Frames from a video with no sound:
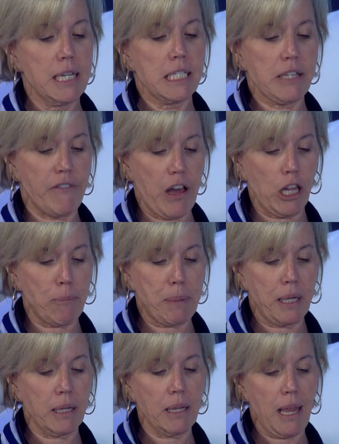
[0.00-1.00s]

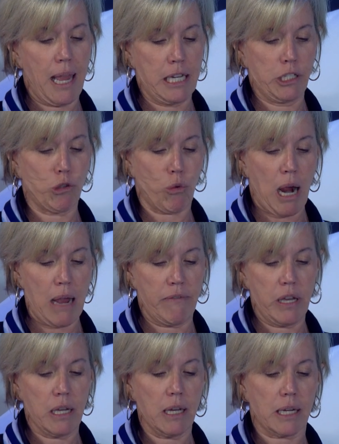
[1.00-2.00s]
developing and
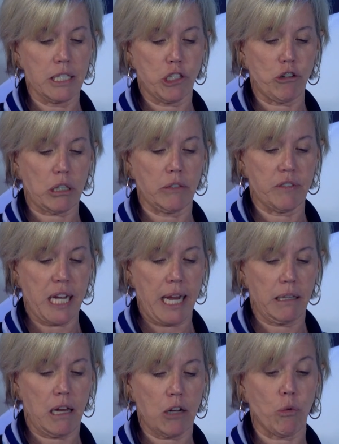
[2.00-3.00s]
driving constructive
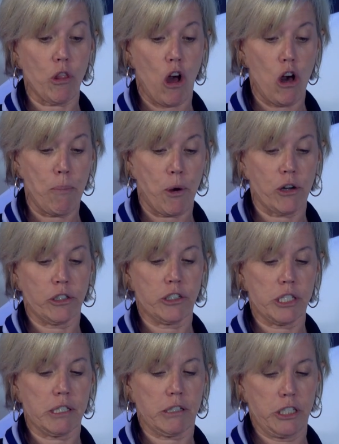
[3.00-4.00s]
dialogue with all
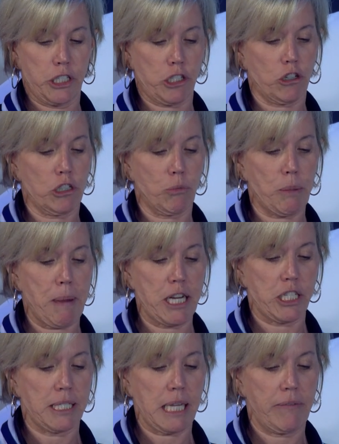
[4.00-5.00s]
partners concerned with
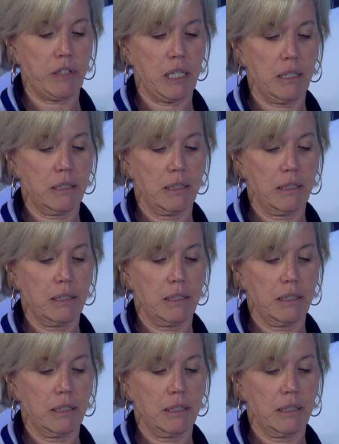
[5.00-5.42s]
patient safety,